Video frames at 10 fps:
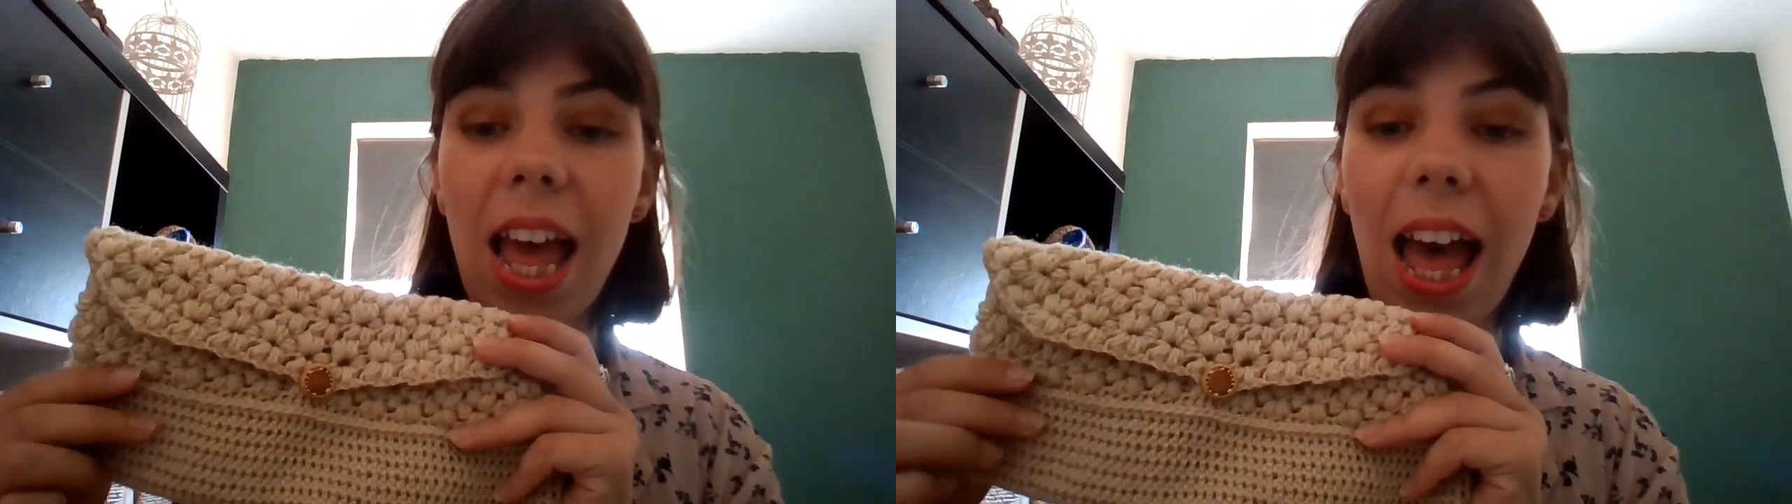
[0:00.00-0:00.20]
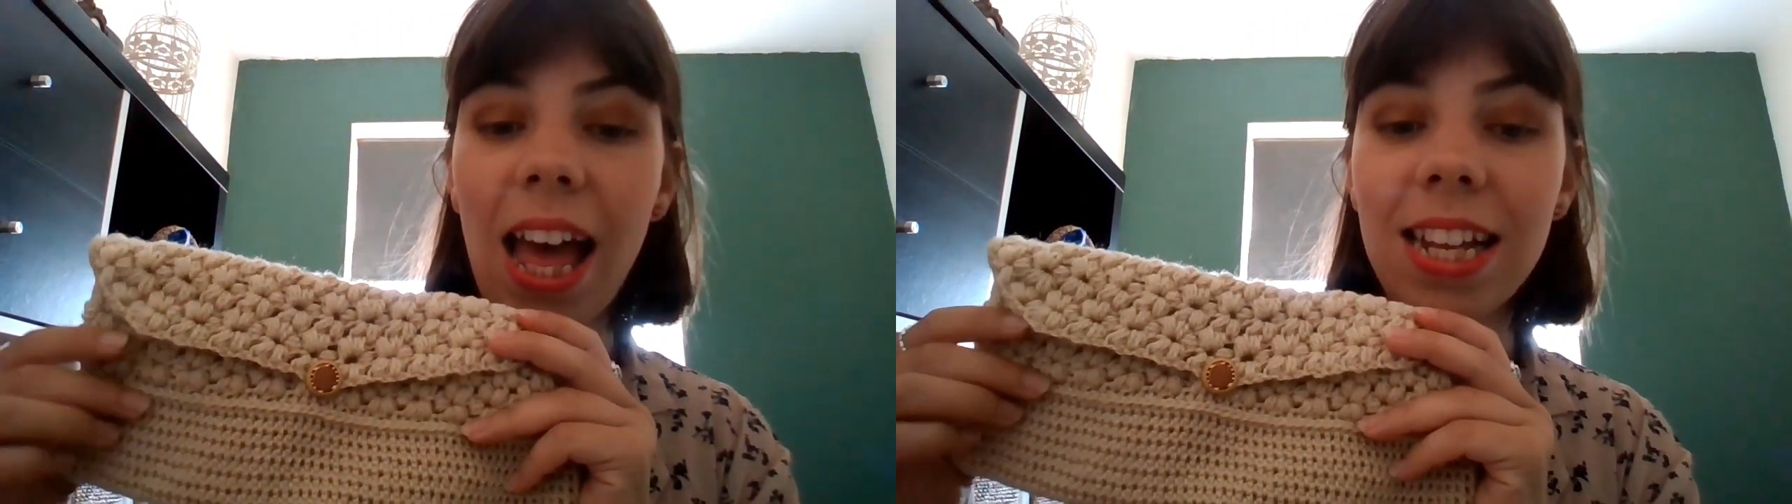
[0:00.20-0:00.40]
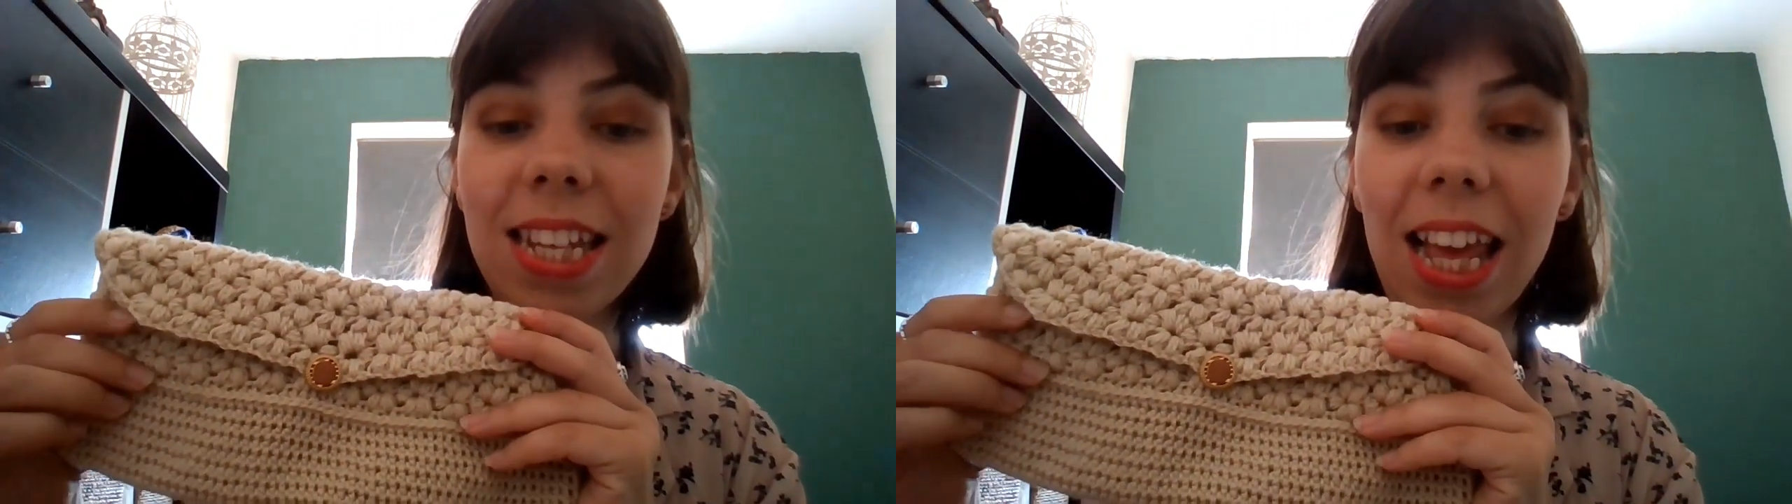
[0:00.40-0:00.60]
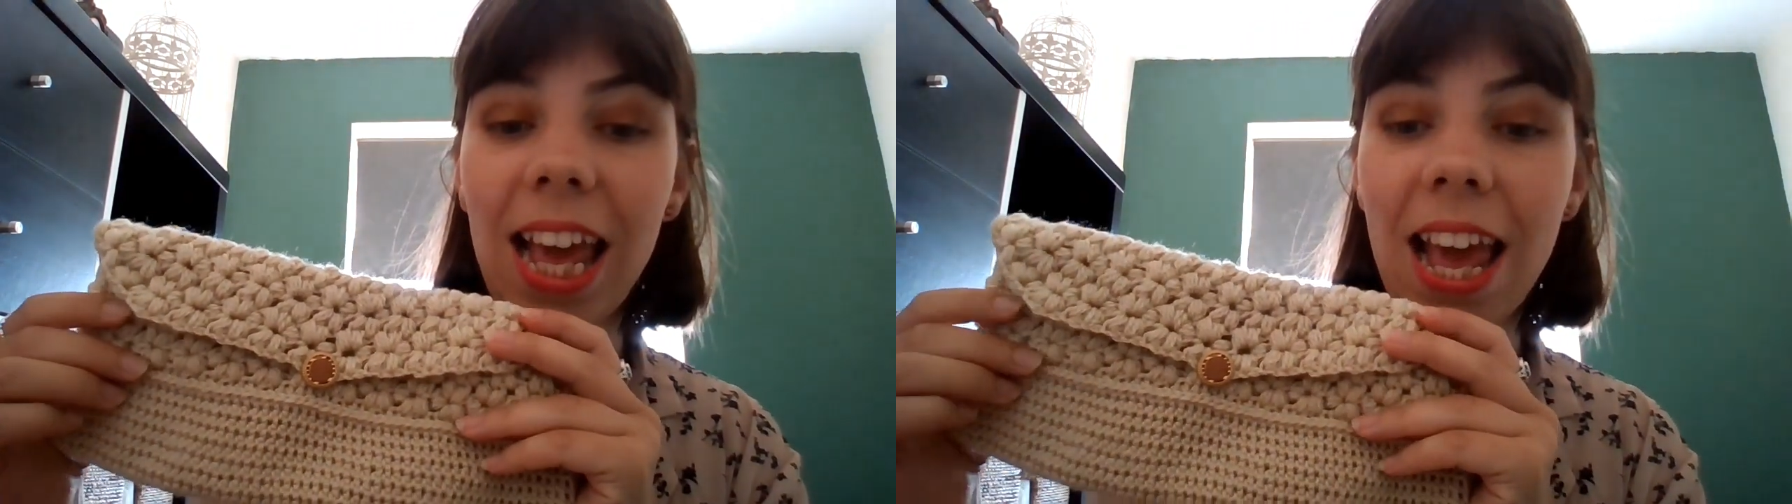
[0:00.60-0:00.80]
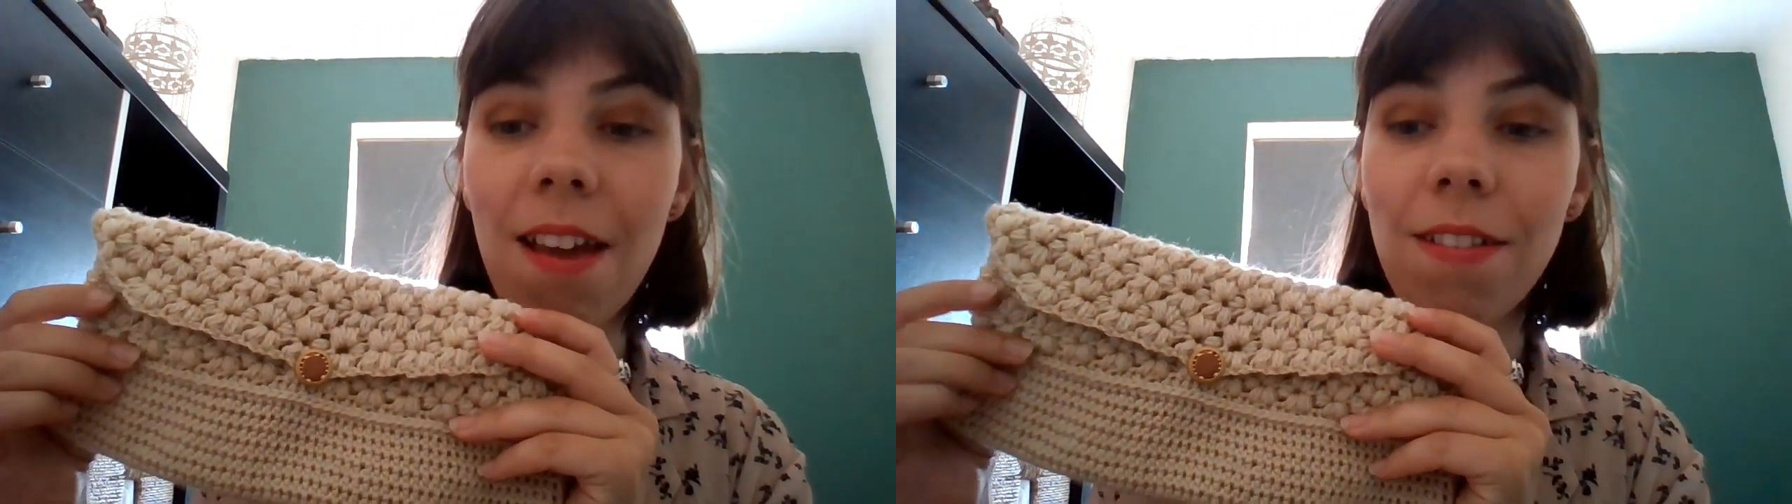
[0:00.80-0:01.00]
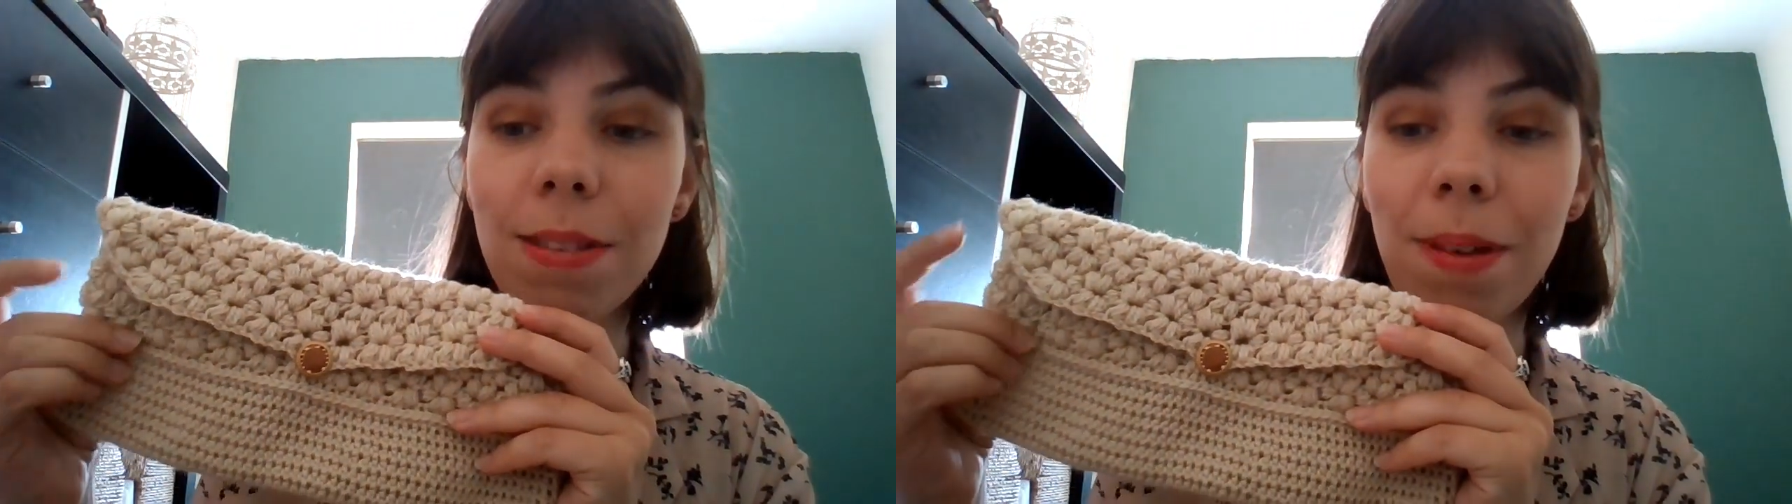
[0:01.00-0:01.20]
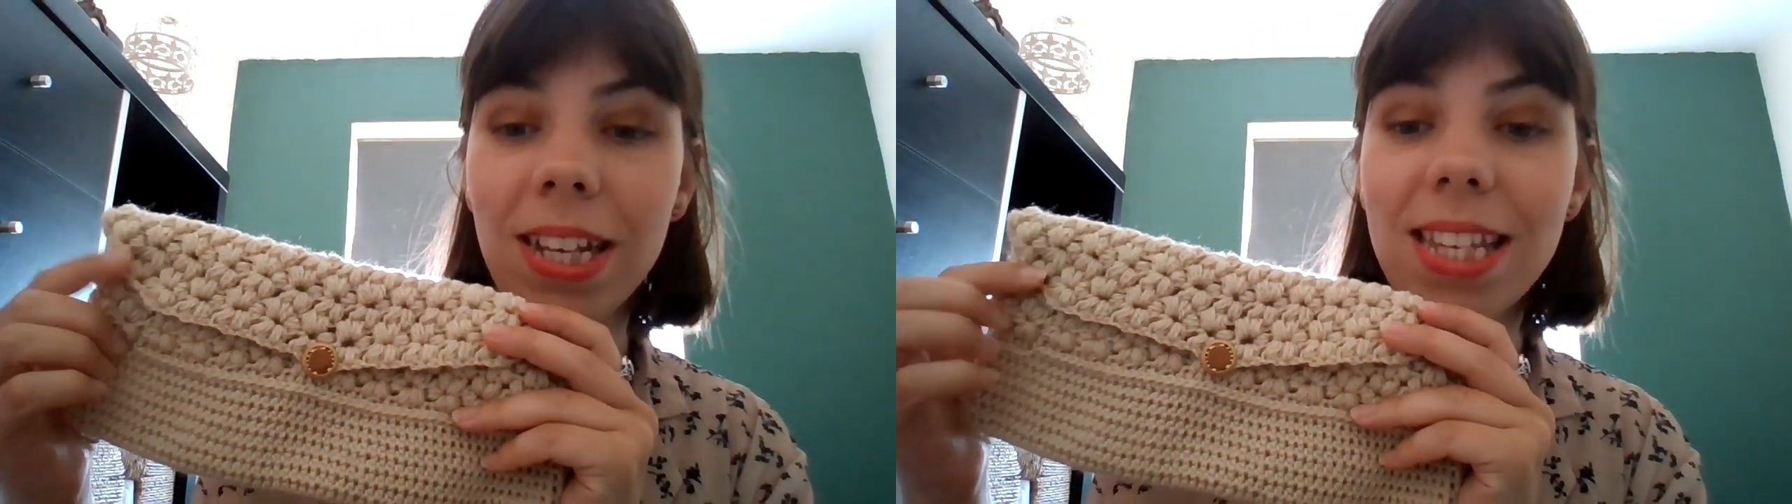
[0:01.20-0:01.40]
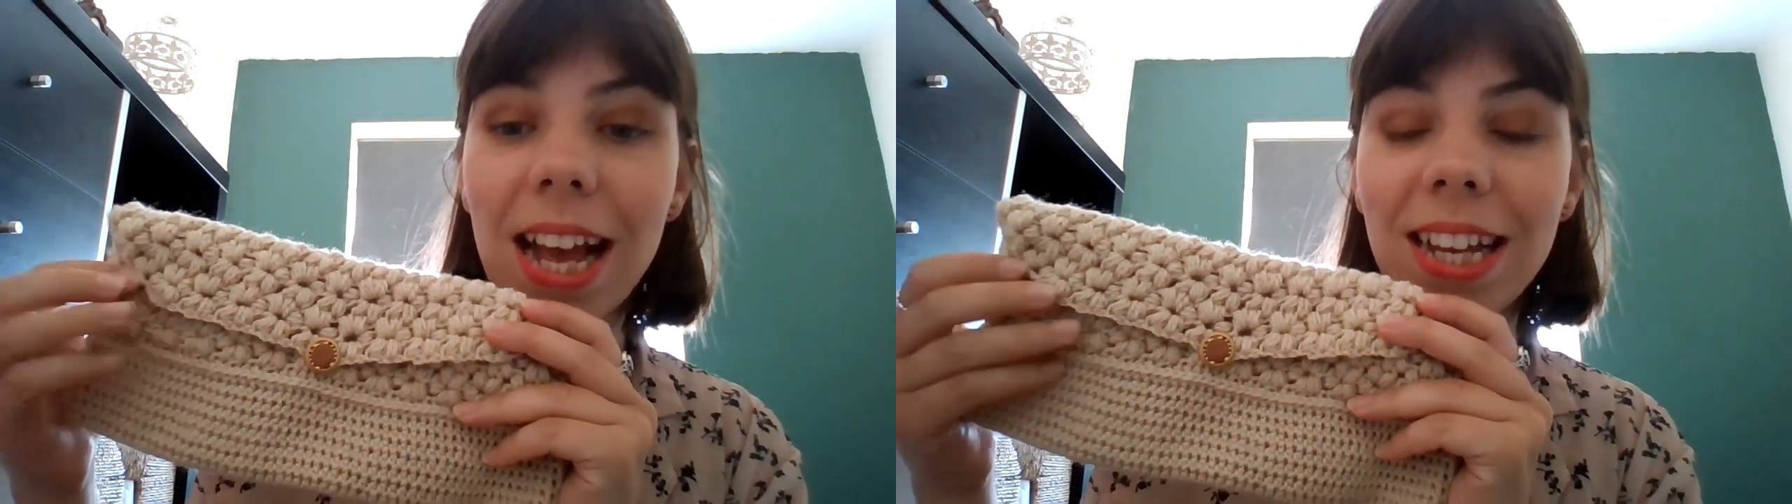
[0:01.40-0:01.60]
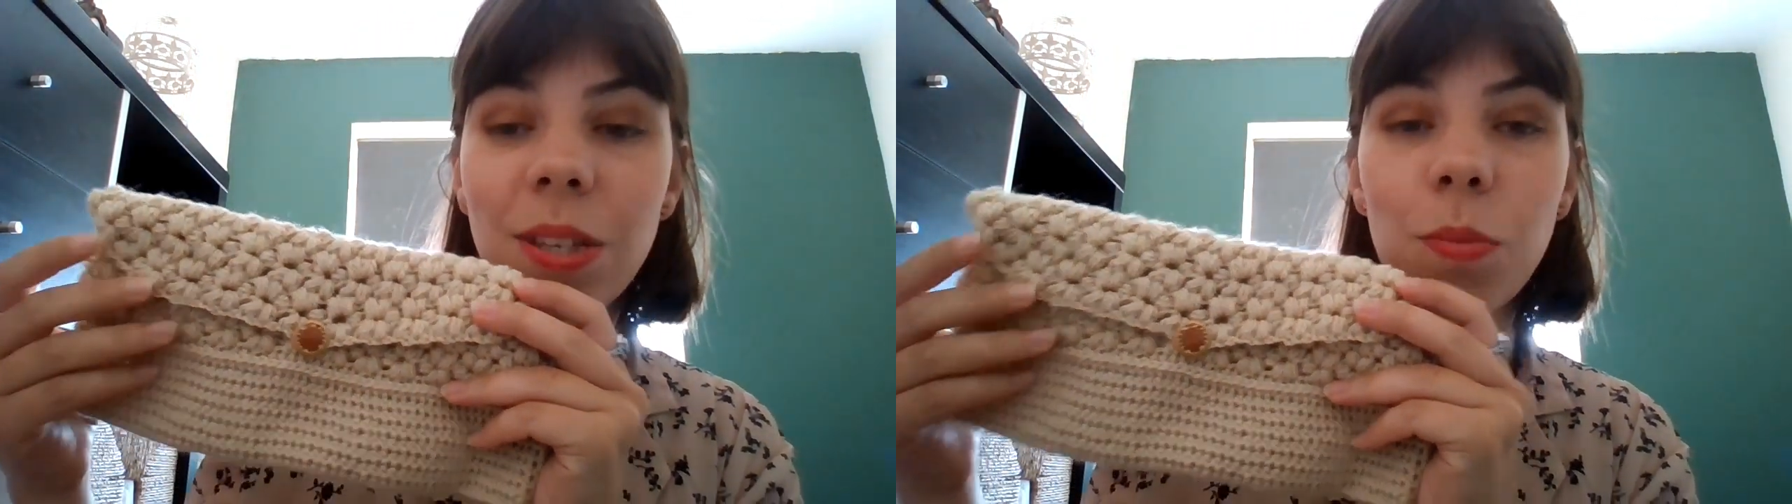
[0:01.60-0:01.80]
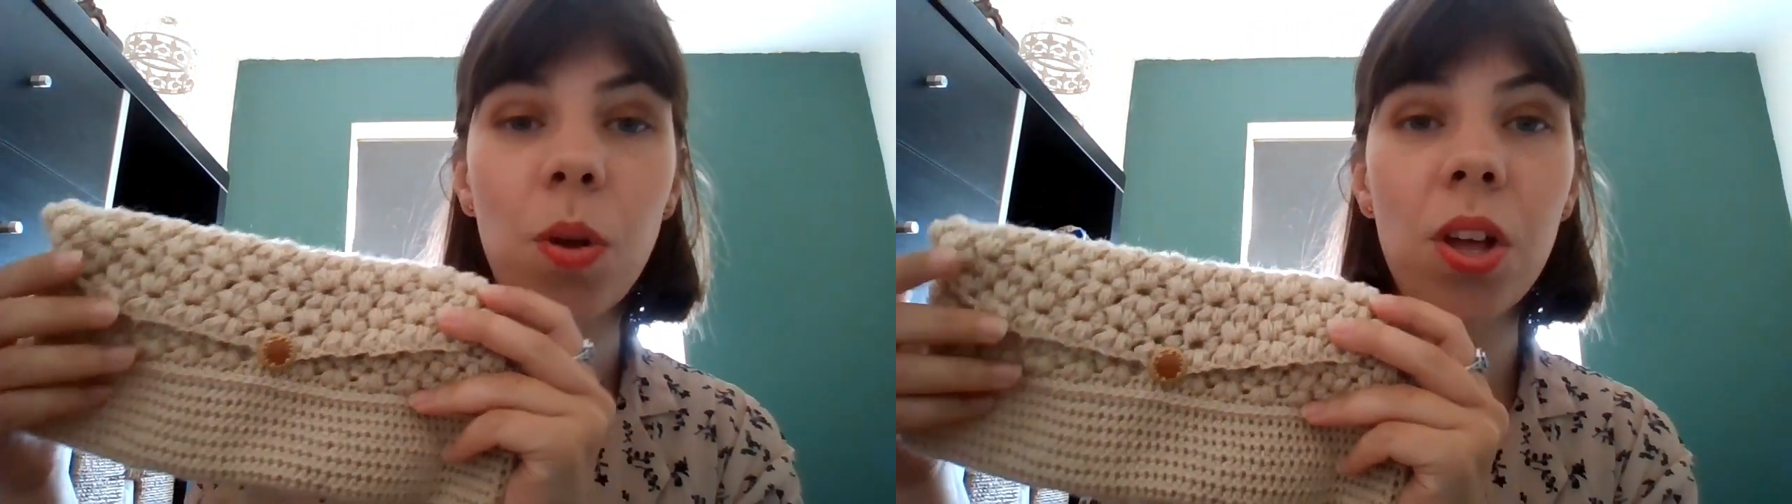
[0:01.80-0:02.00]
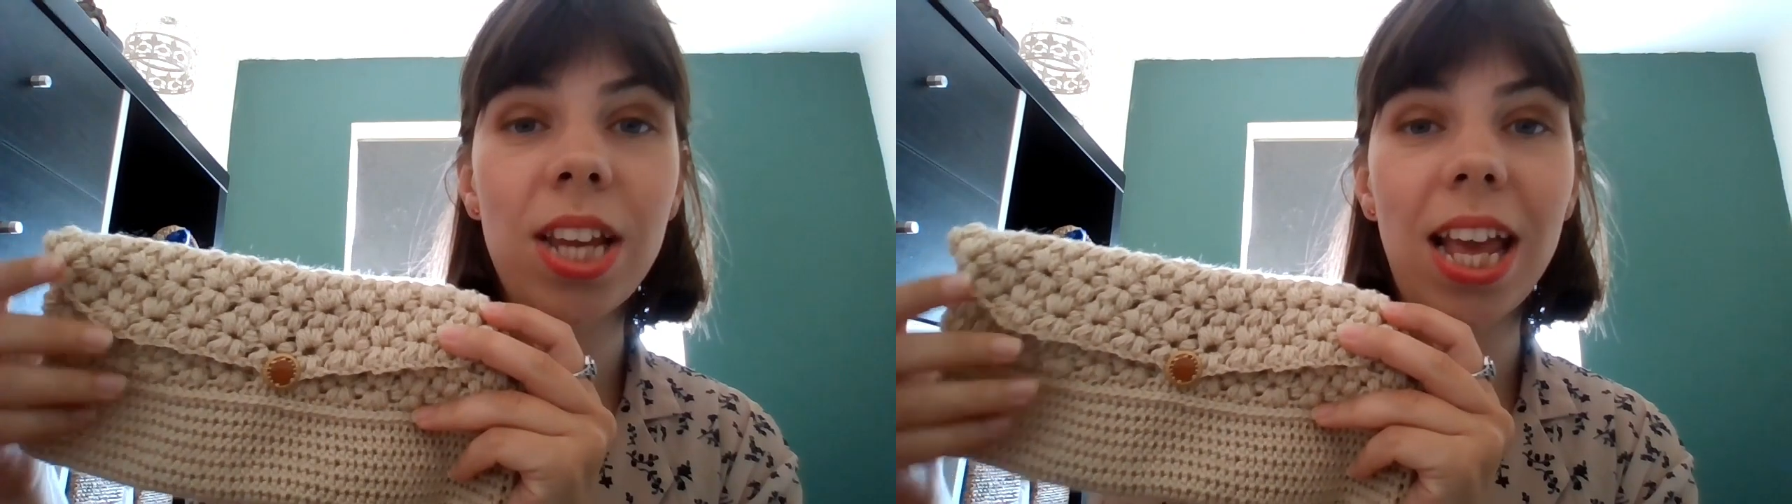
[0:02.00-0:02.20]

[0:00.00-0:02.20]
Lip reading: And here is my second one